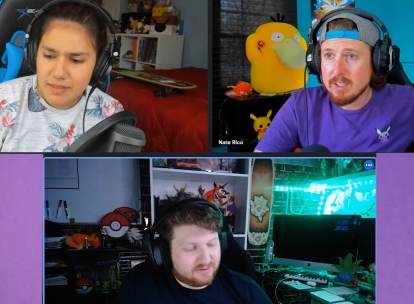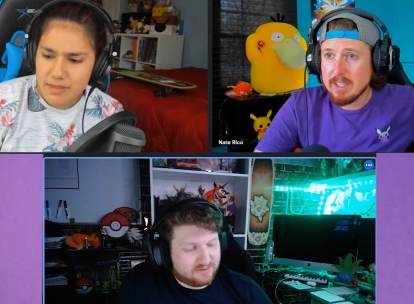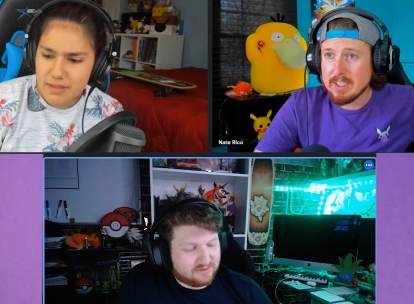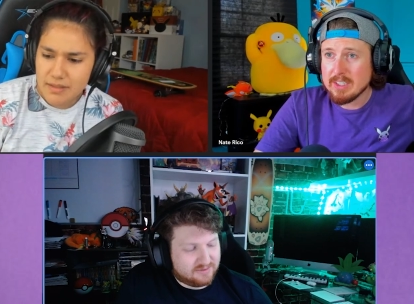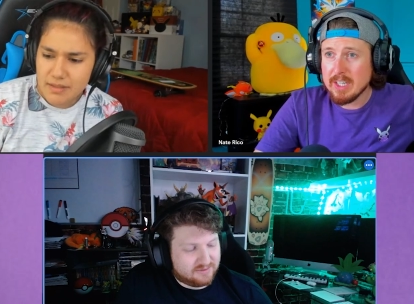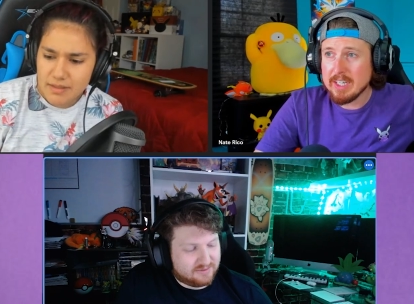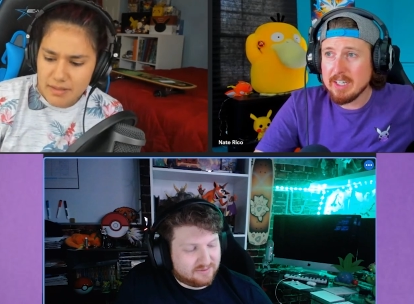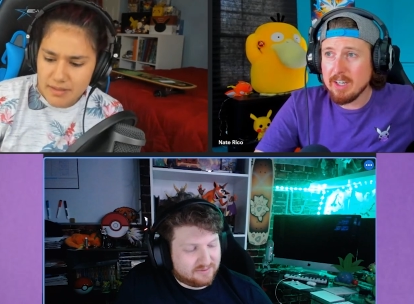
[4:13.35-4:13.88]

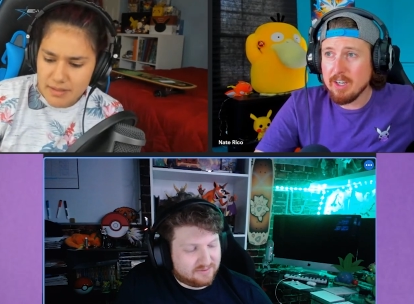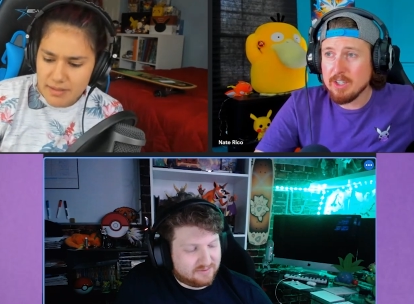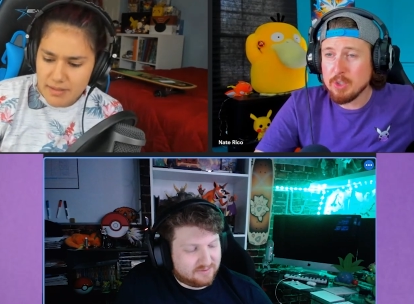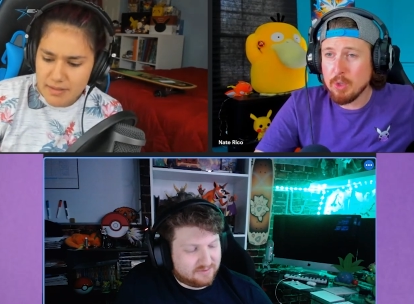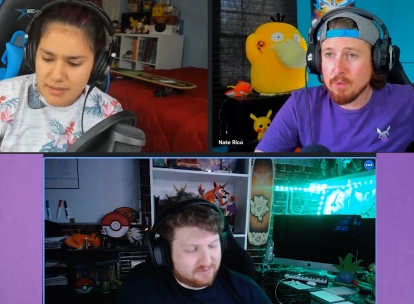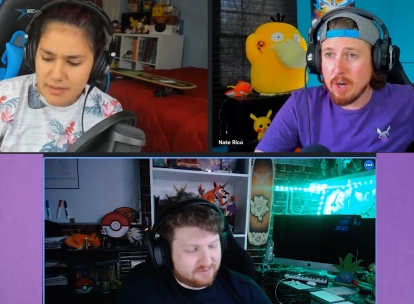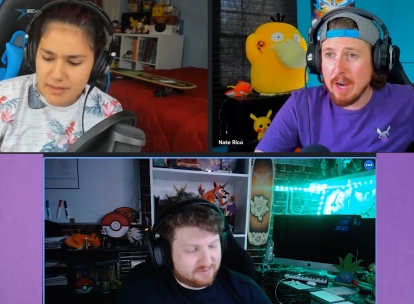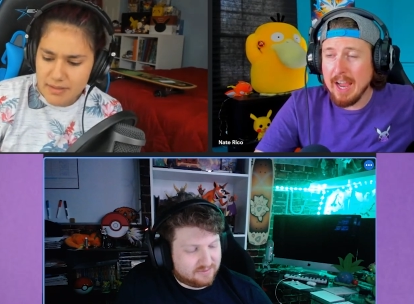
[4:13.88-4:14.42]
Speaker 1: It's like it's
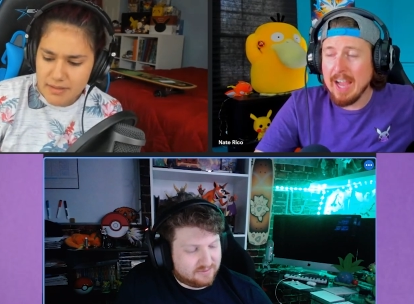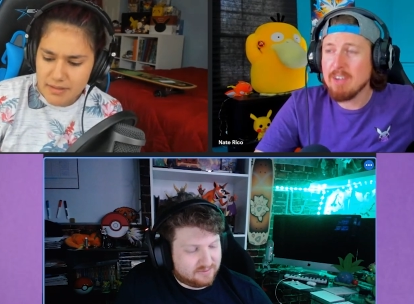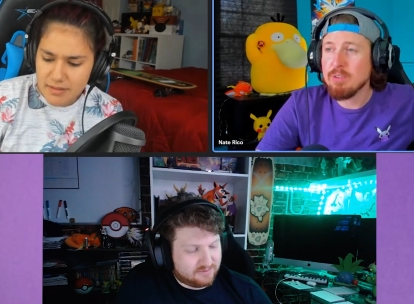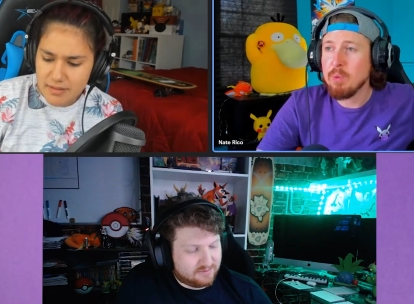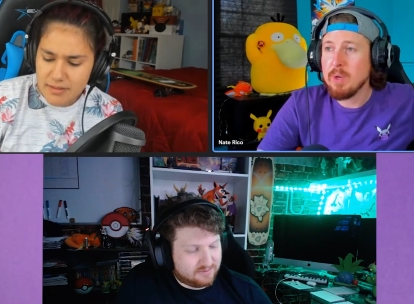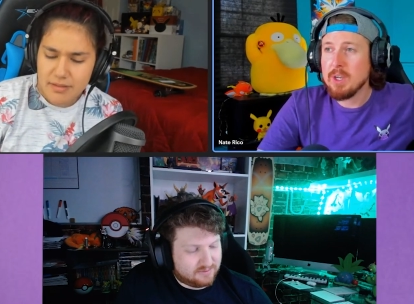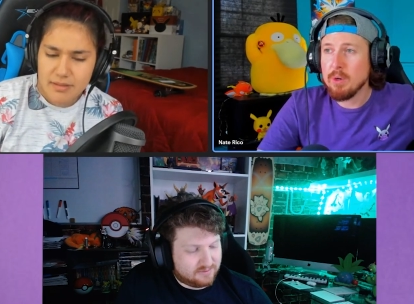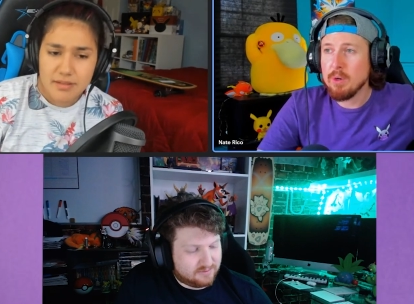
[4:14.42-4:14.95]
over
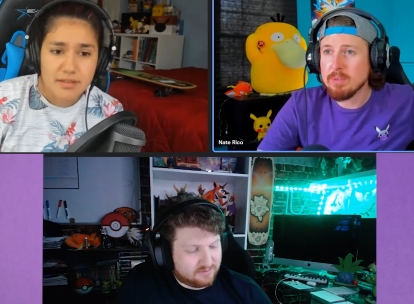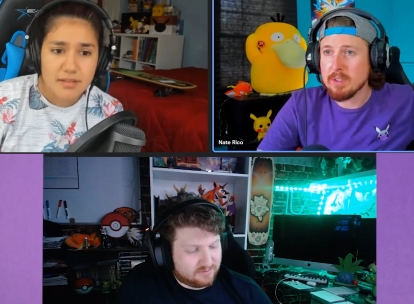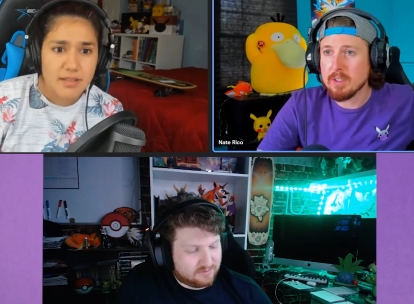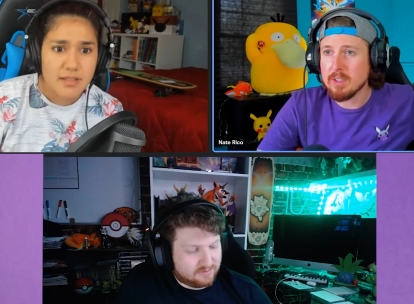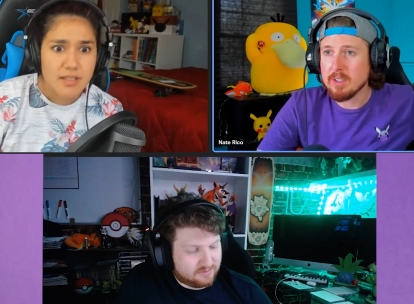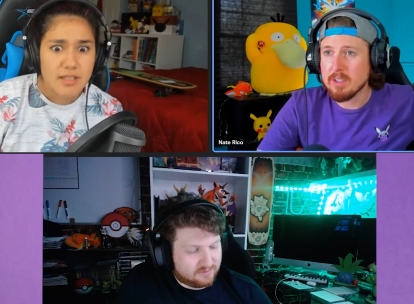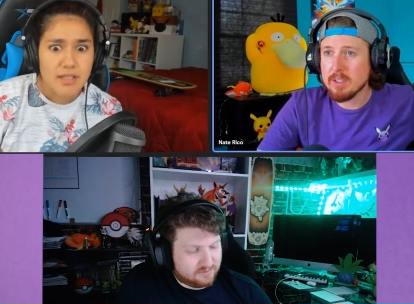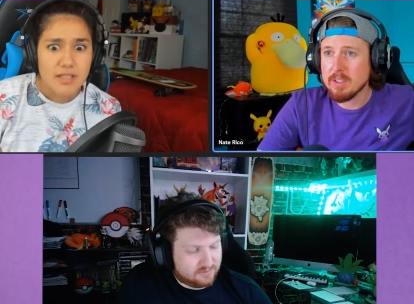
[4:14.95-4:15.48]
halfway over.